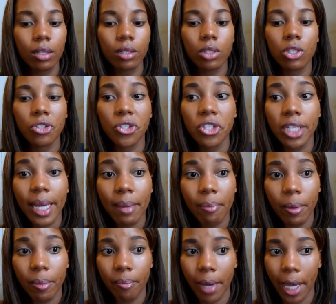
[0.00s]
To shape
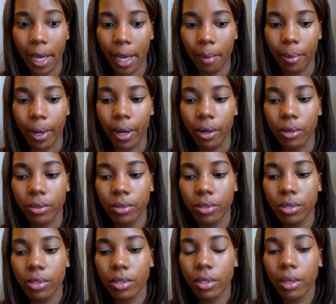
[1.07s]
my
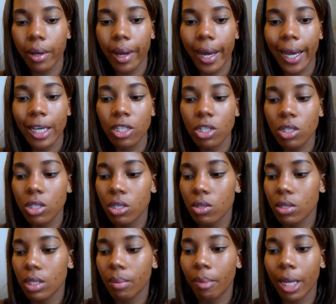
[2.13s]
eyebrows, I just
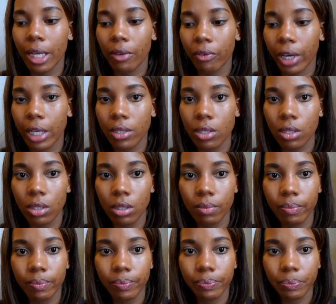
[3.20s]
use a mini razor,
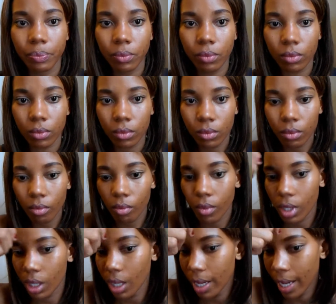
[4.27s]

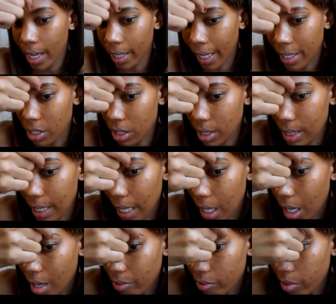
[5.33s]
and I just take
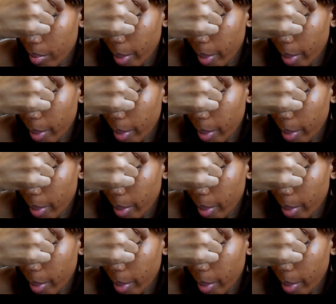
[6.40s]
off the